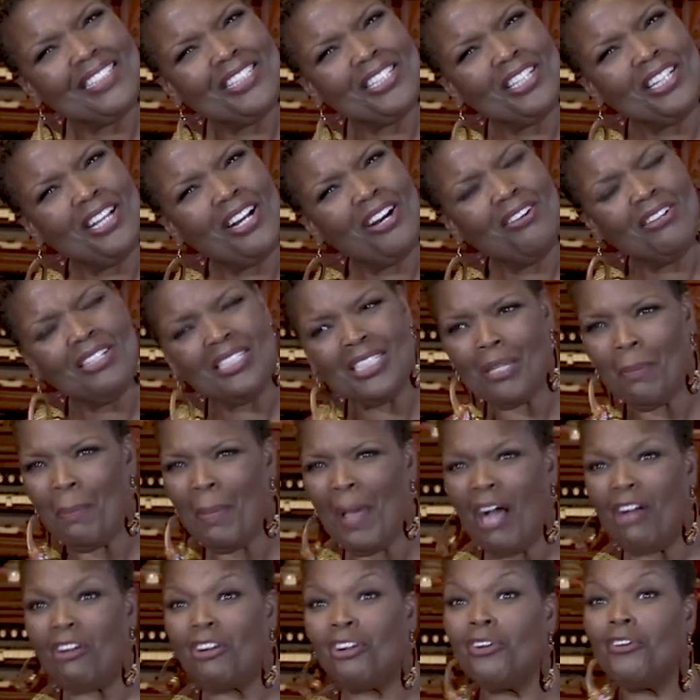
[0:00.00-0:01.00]
you know, it's
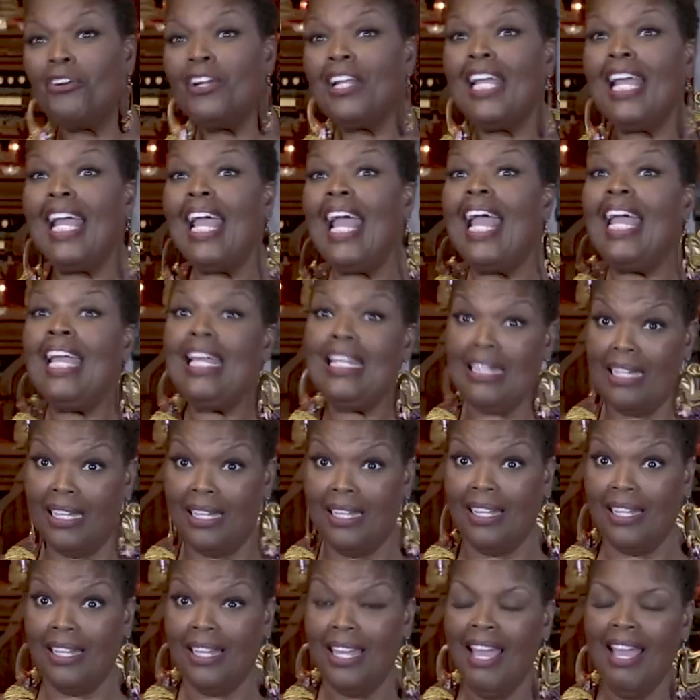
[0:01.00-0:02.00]
about
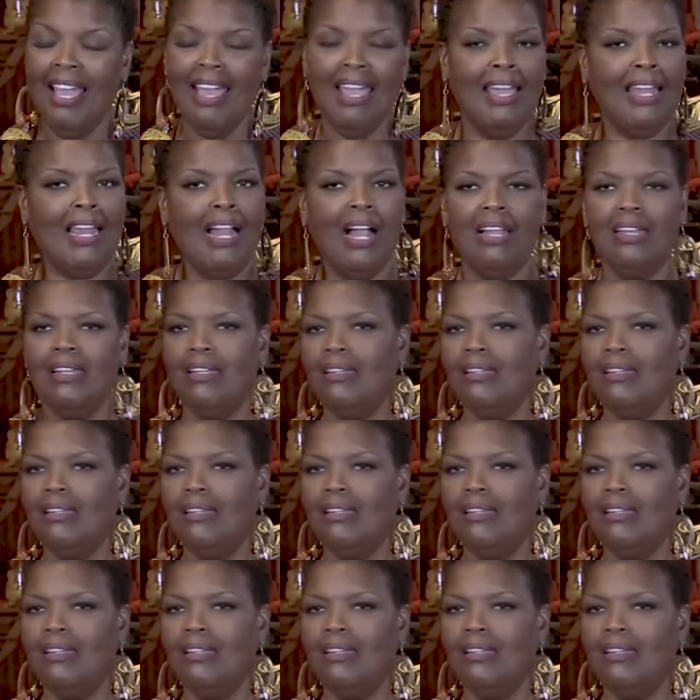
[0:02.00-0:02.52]
creating. And I